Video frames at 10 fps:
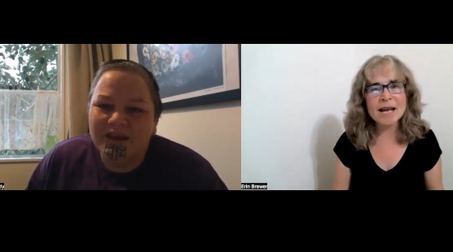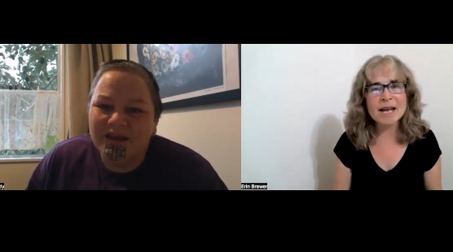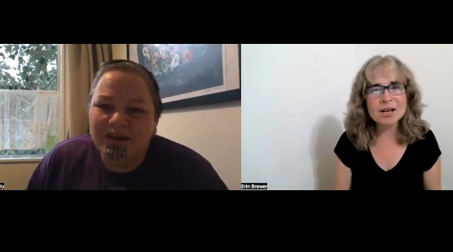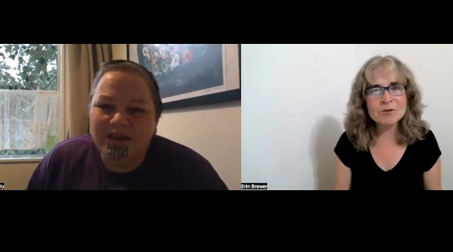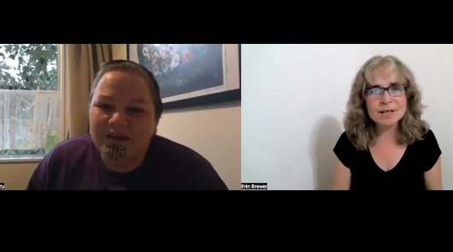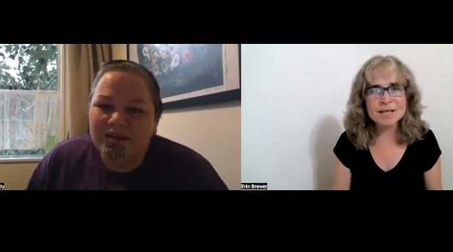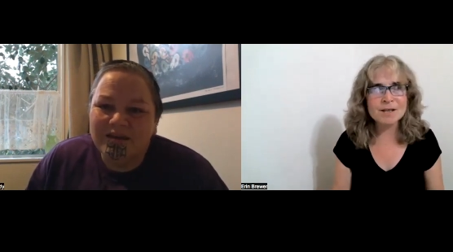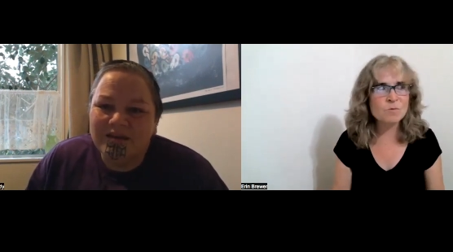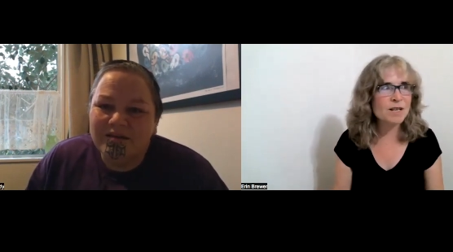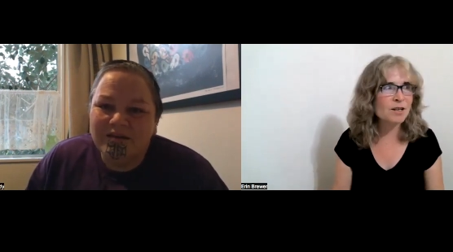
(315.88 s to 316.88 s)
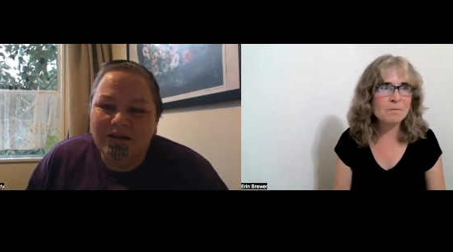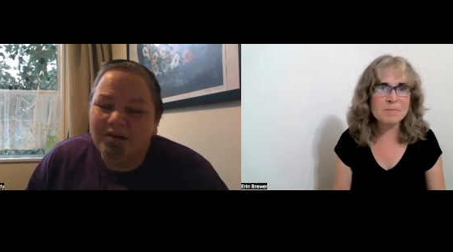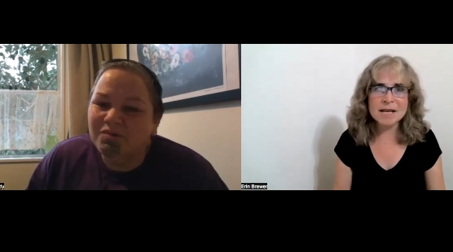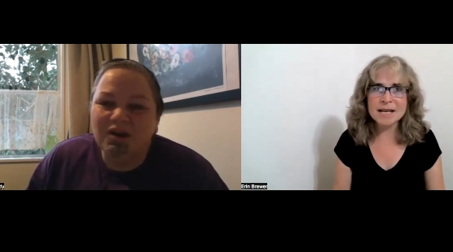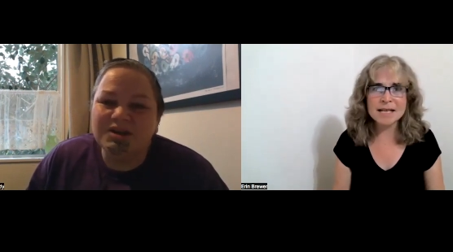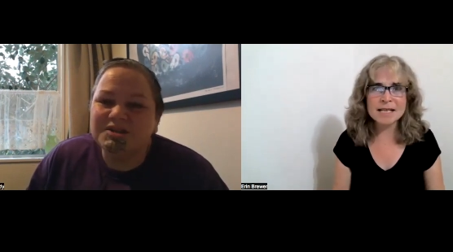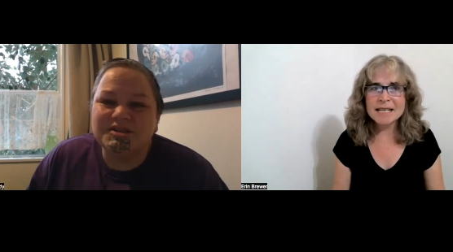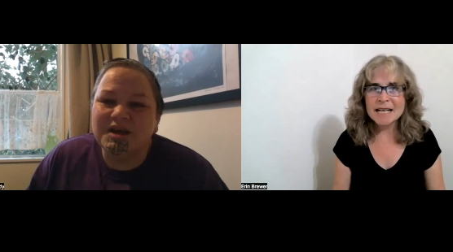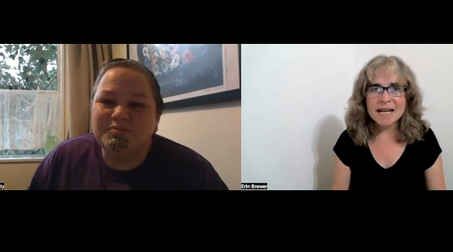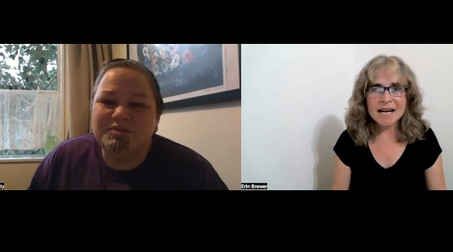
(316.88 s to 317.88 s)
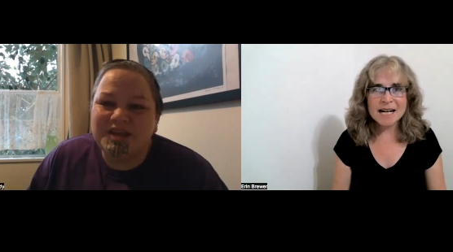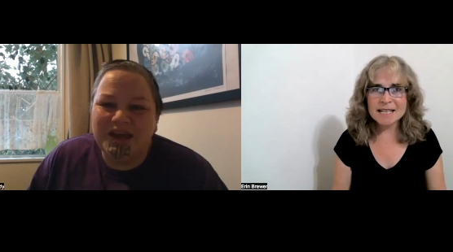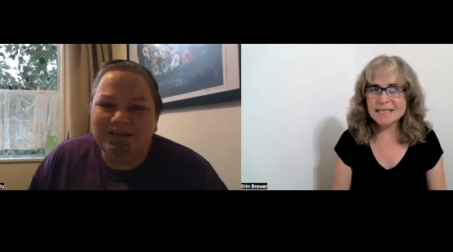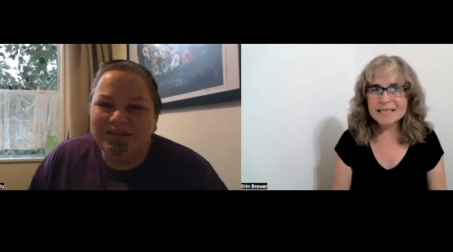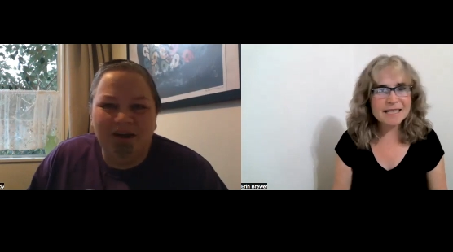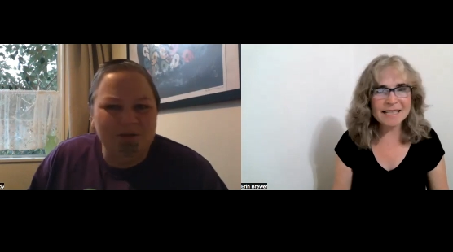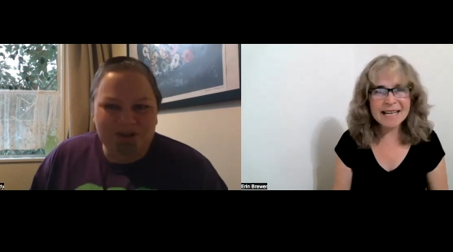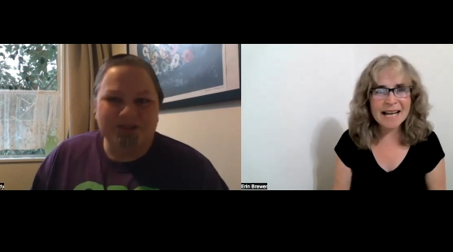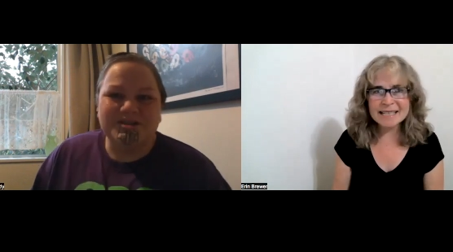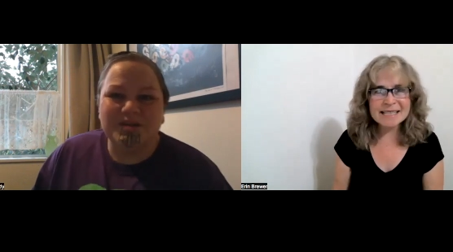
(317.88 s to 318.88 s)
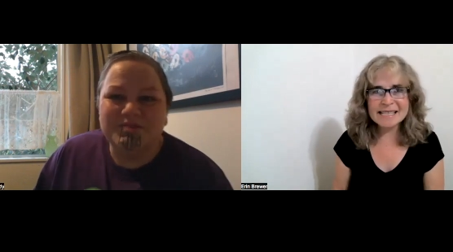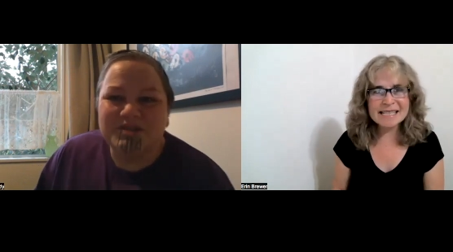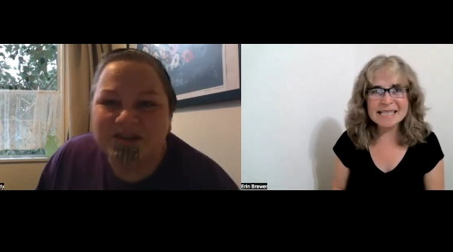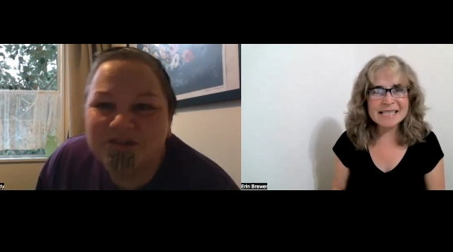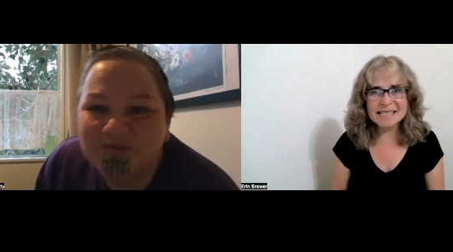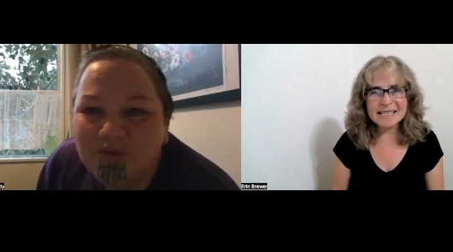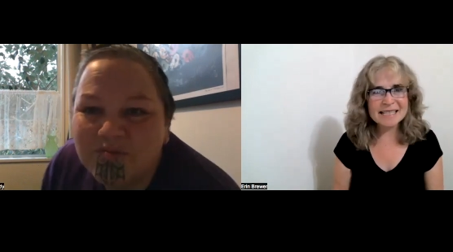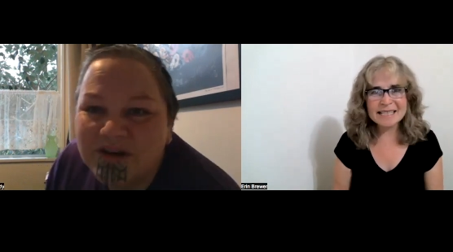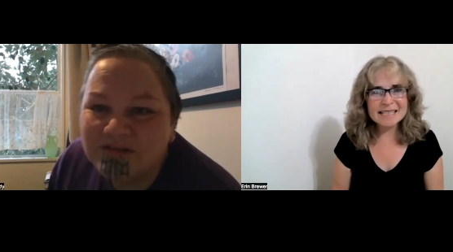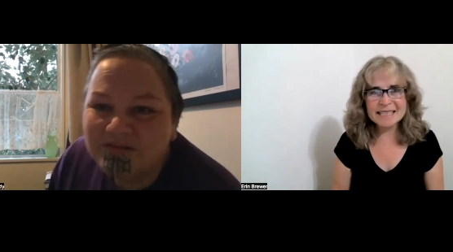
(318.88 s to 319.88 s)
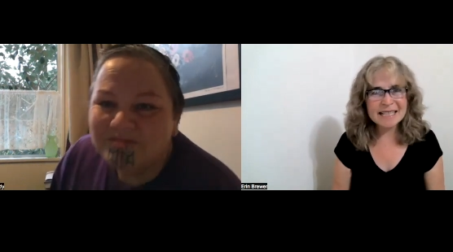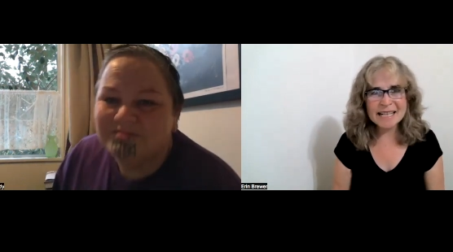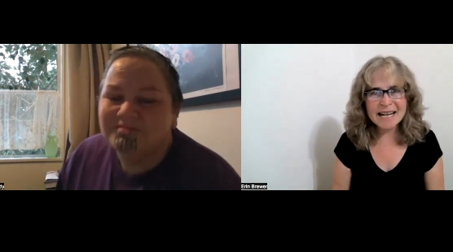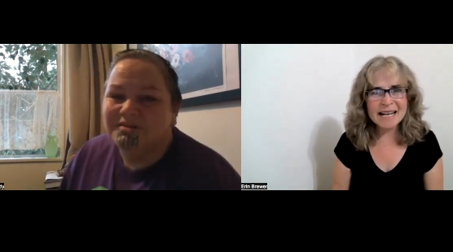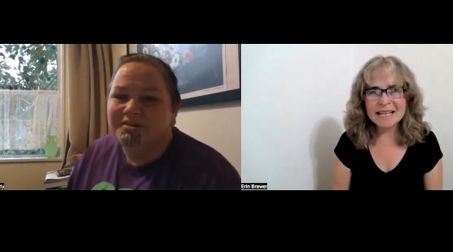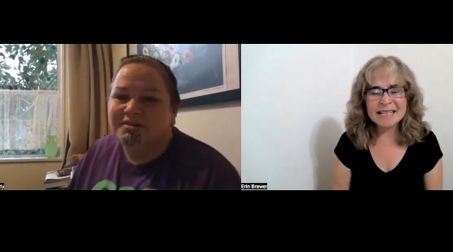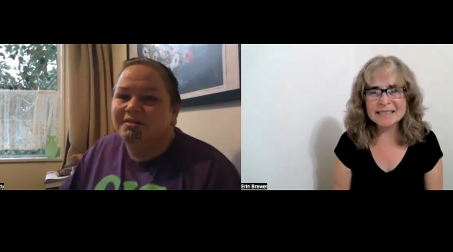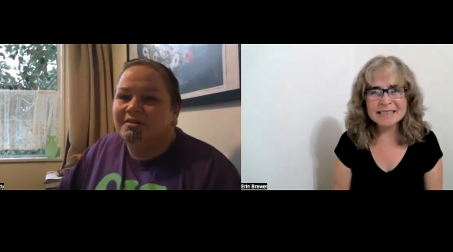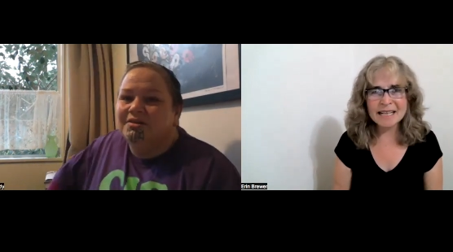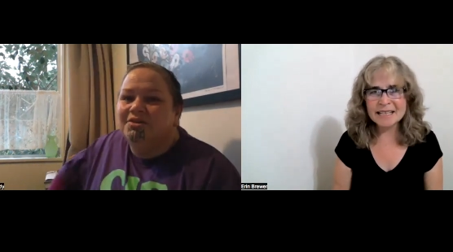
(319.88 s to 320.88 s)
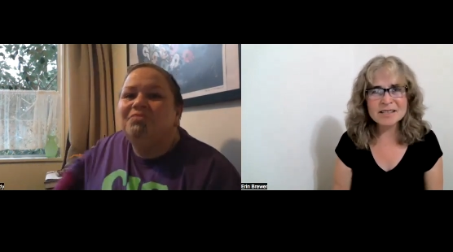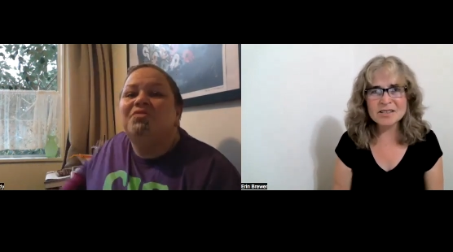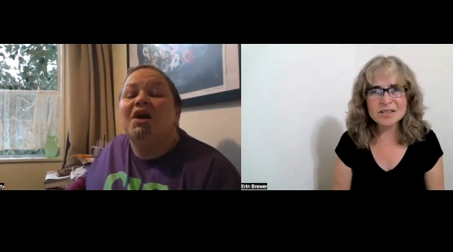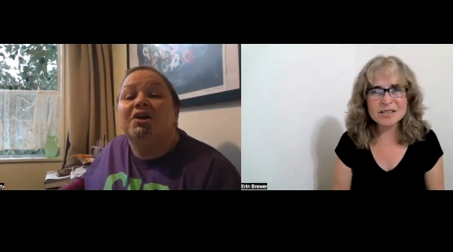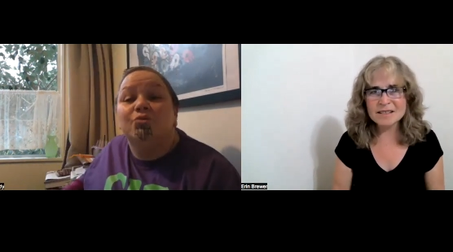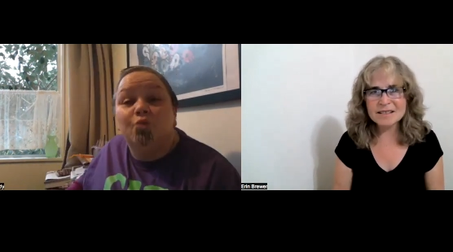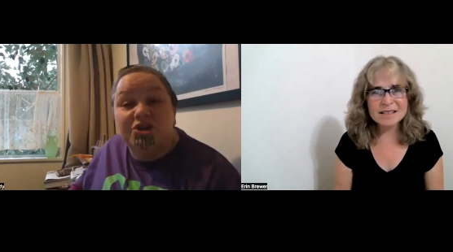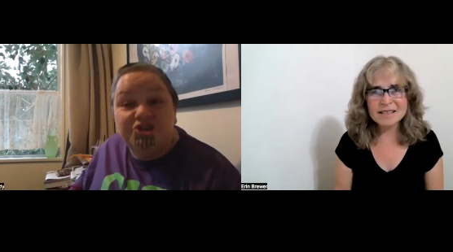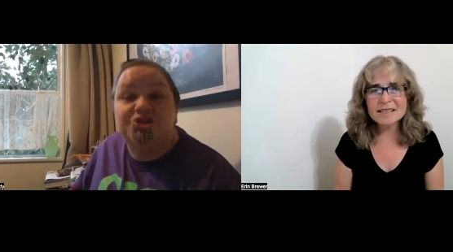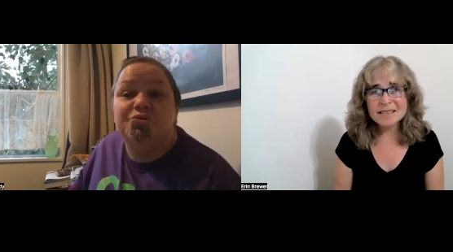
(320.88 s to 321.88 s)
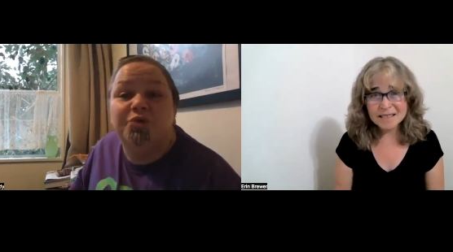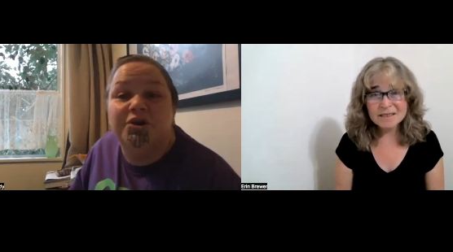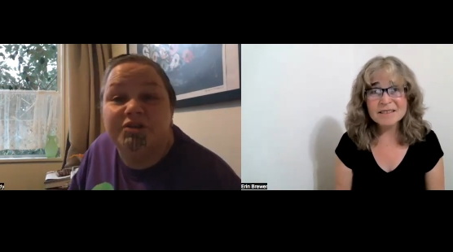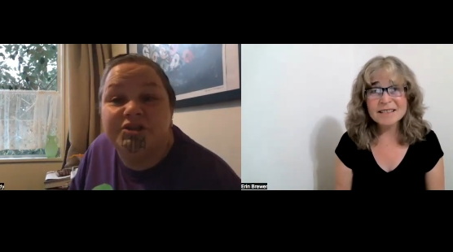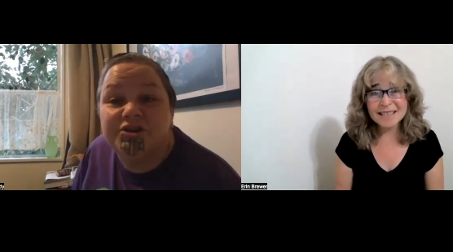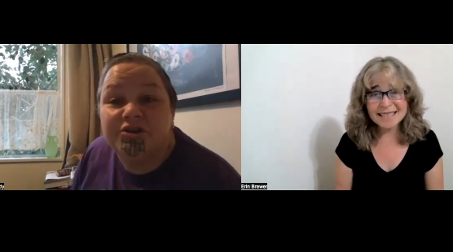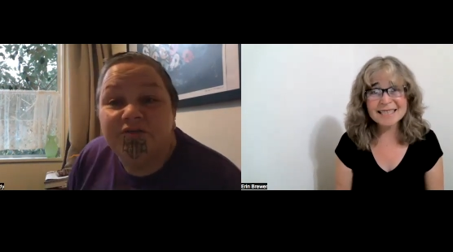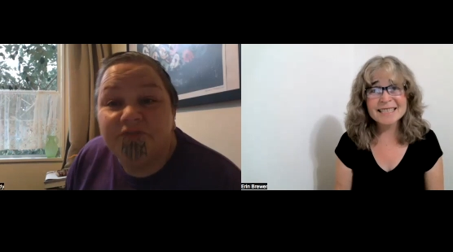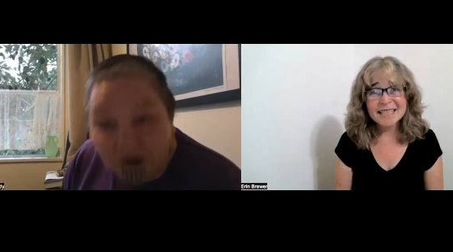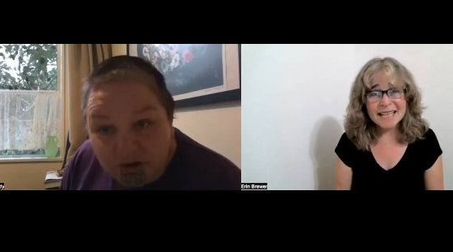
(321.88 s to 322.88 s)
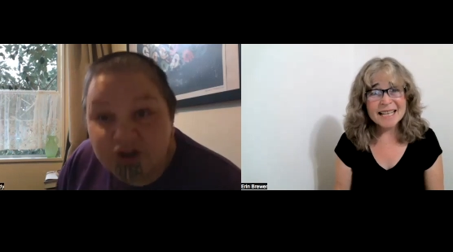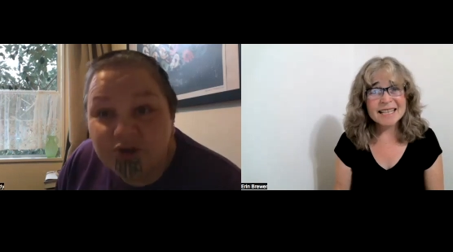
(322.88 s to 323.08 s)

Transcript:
Speaker 1: angry that we are I'm being. not a
Speaker 2: subset. I'm not yeah, a subset of woman. Yeah, yeah. You fucking just... wish you were a tiff, don't you,